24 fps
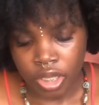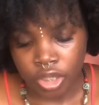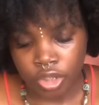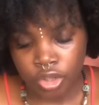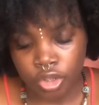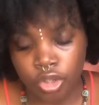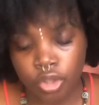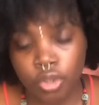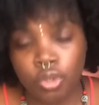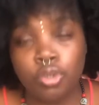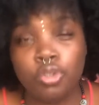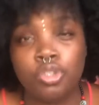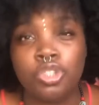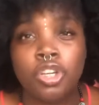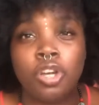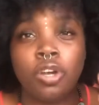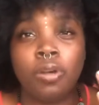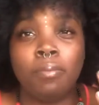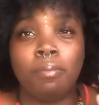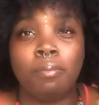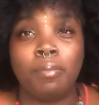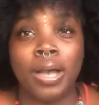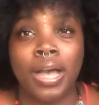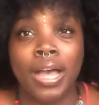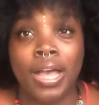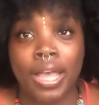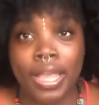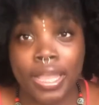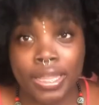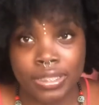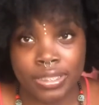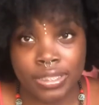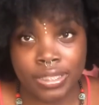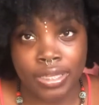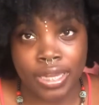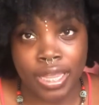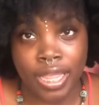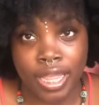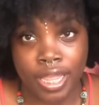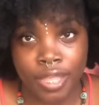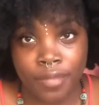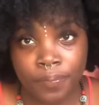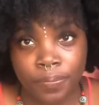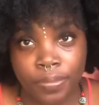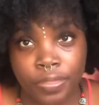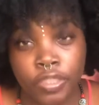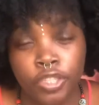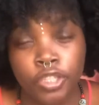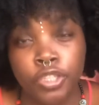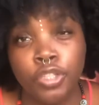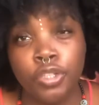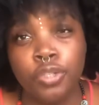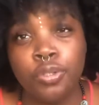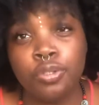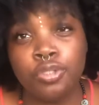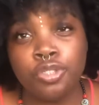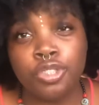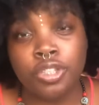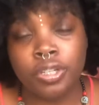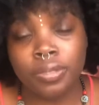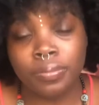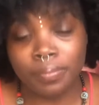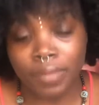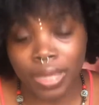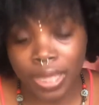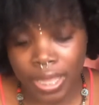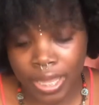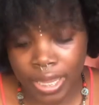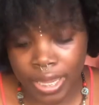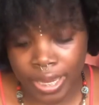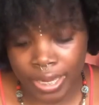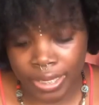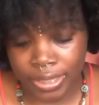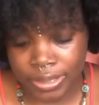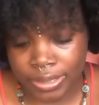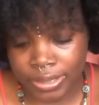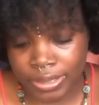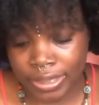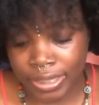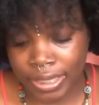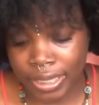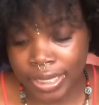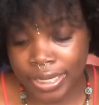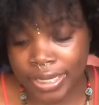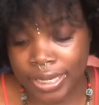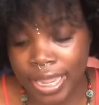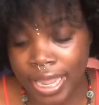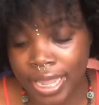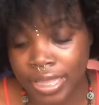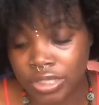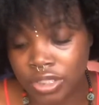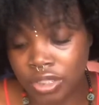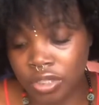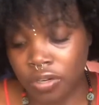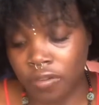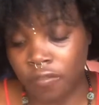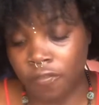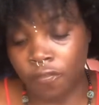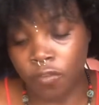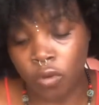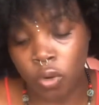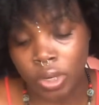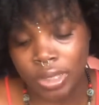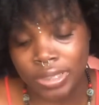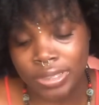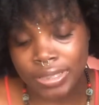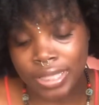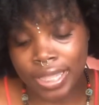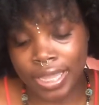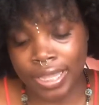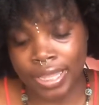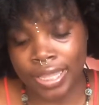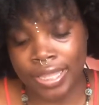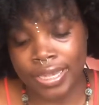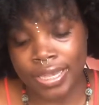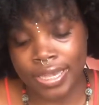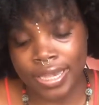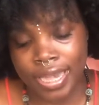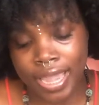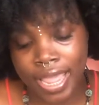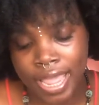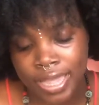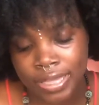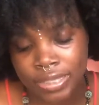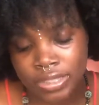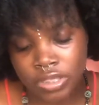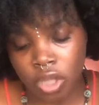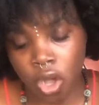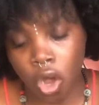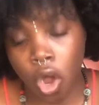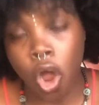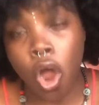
Use your mind today. Use your mind to connect to the force that connects